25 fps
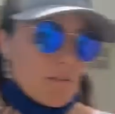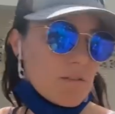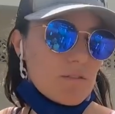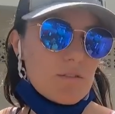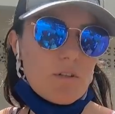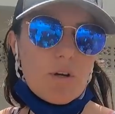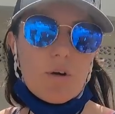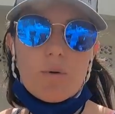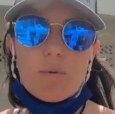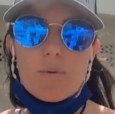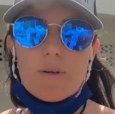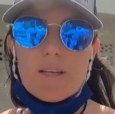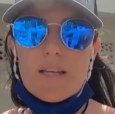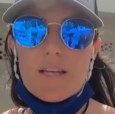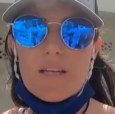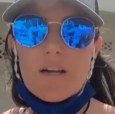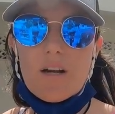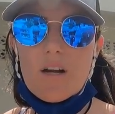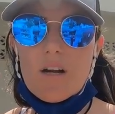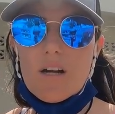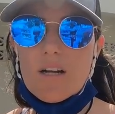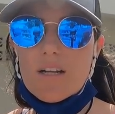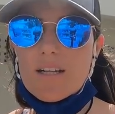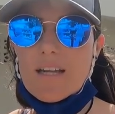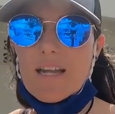So we
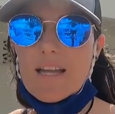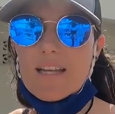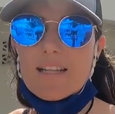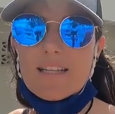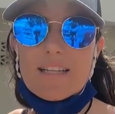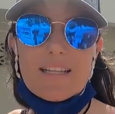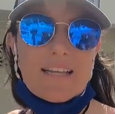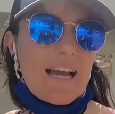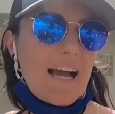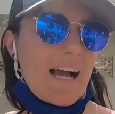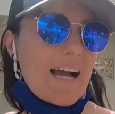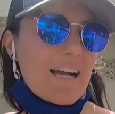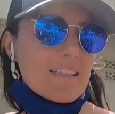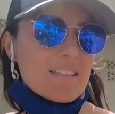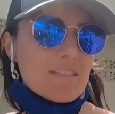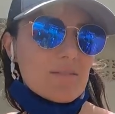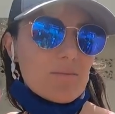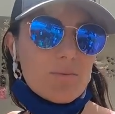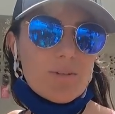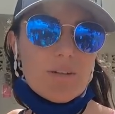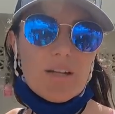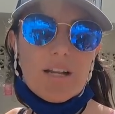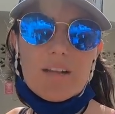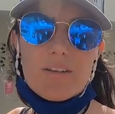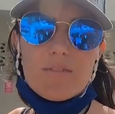are getting gas,
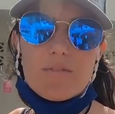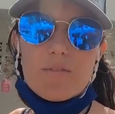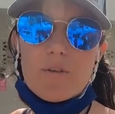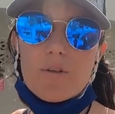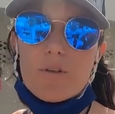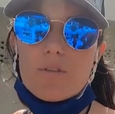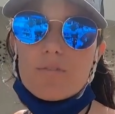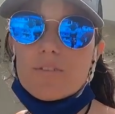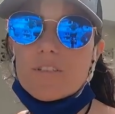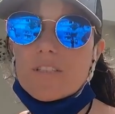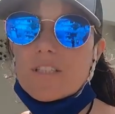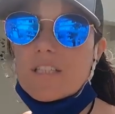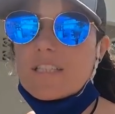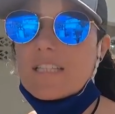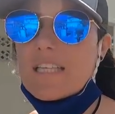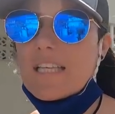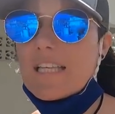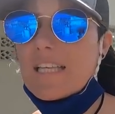we're getting fuel for the